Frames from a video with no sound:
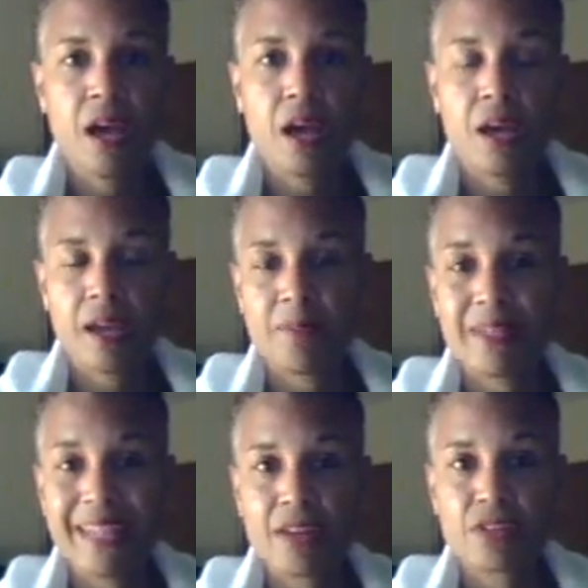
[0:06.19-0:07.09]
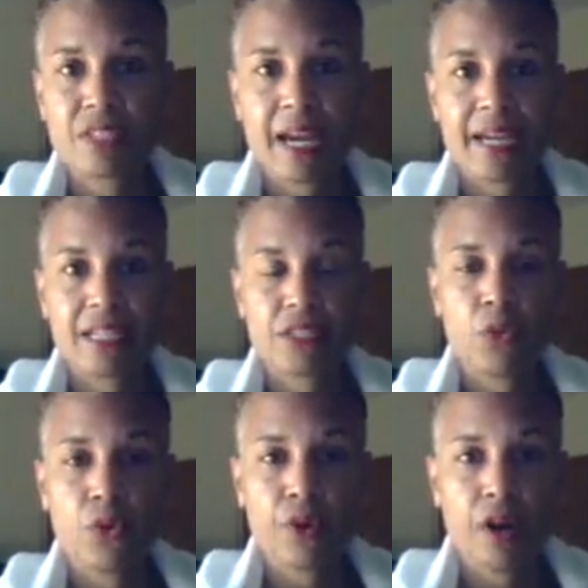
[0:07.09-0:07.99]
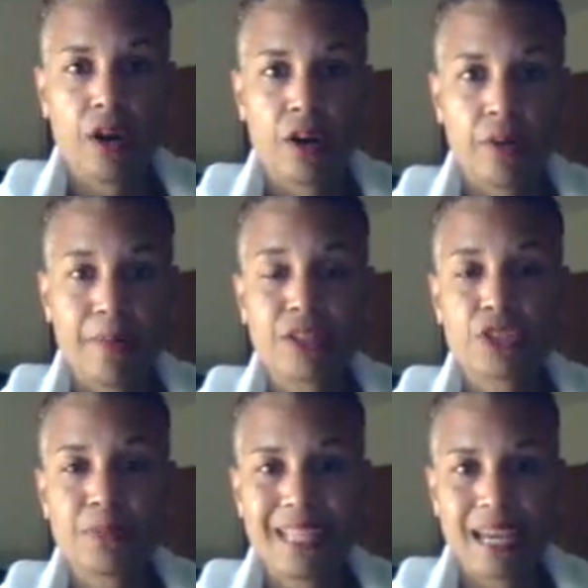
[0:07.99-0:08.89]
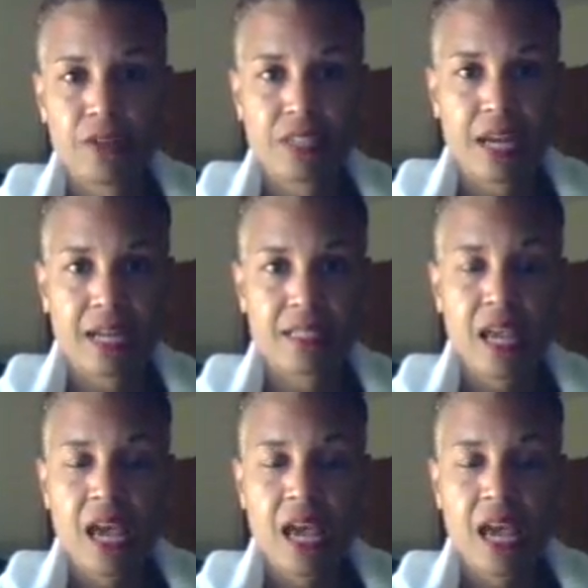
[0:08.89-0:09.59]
have been downsized or are about to be downsized,